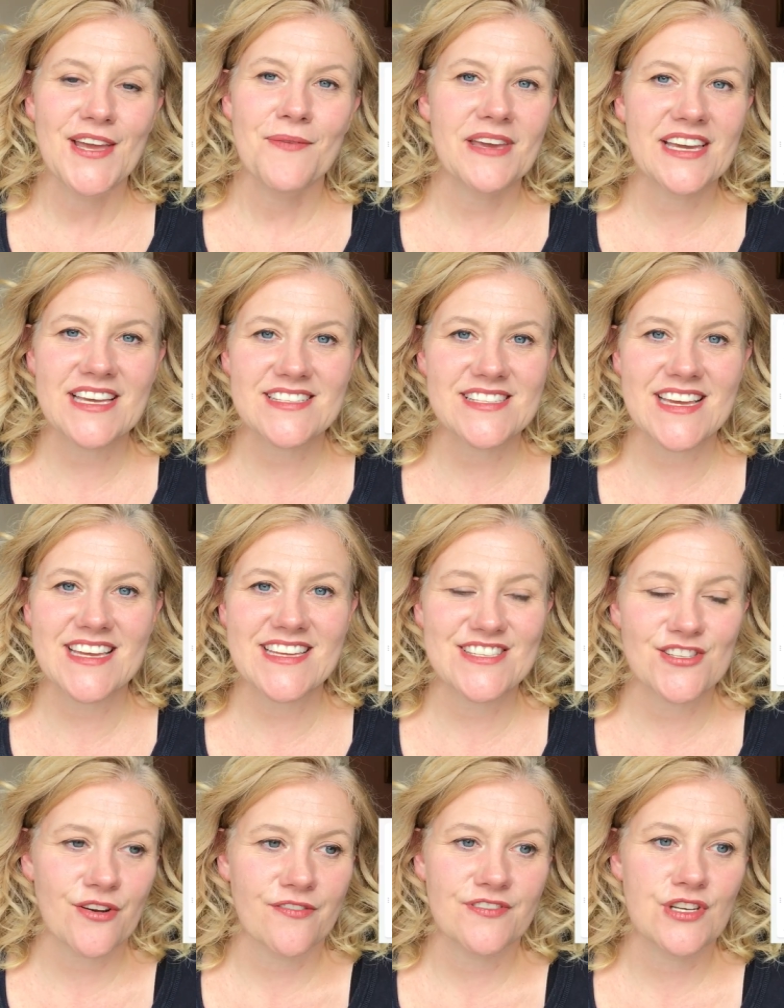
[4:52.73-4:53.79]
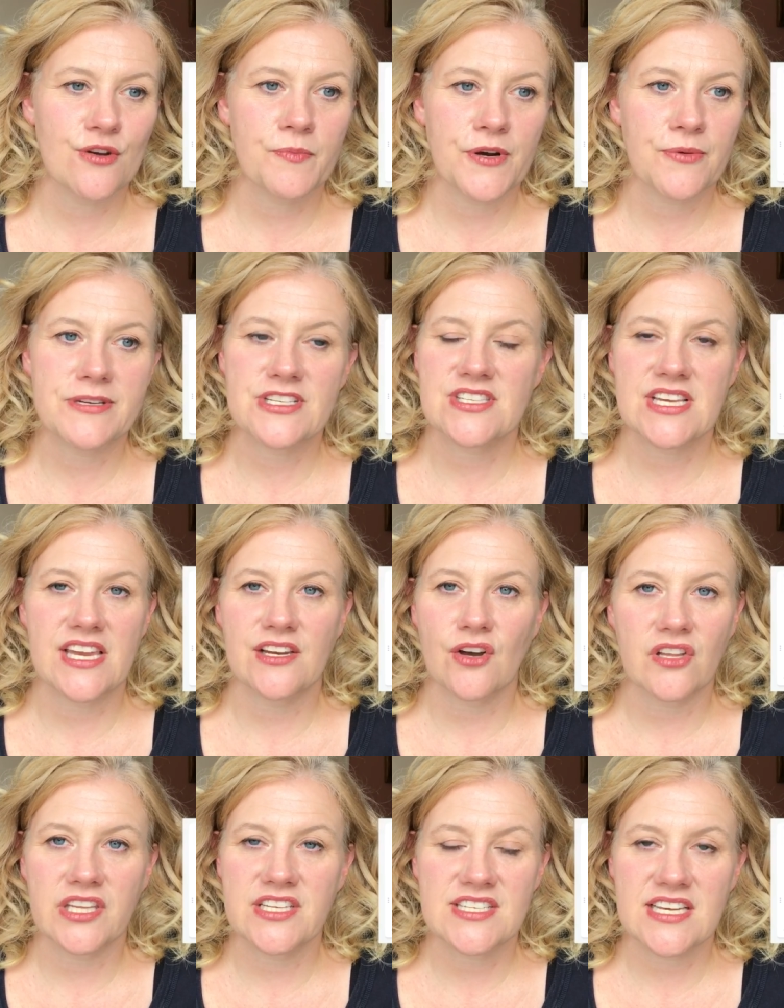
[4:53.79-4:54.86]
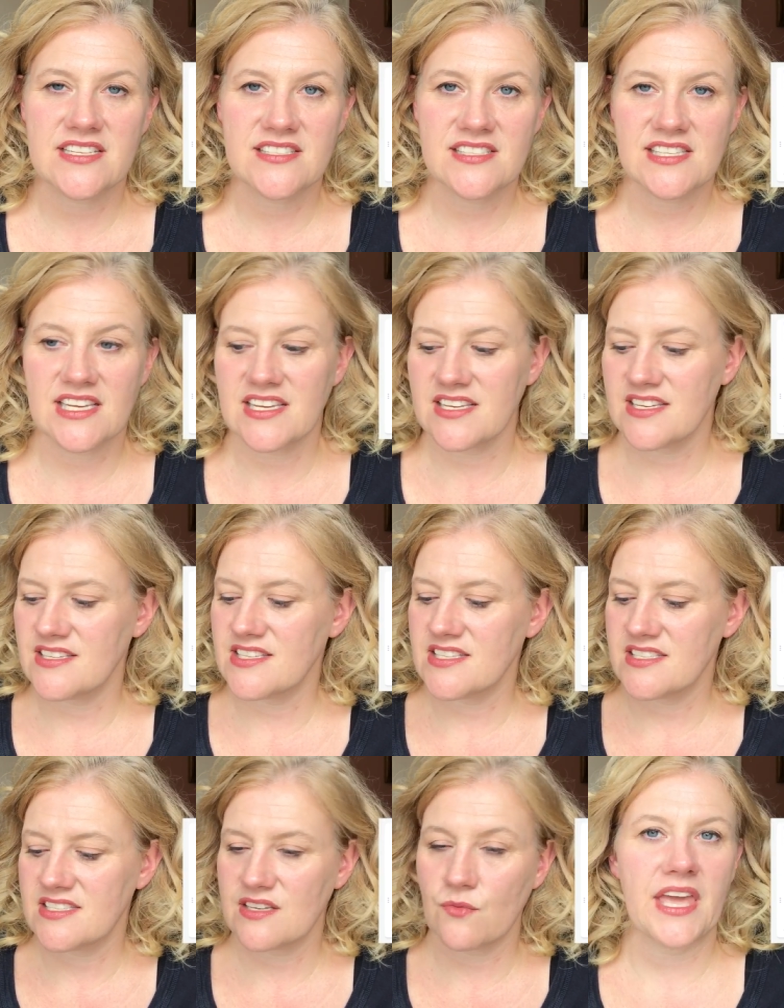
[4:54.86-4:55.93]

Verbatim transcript: because it serves no purpose, and all it does is,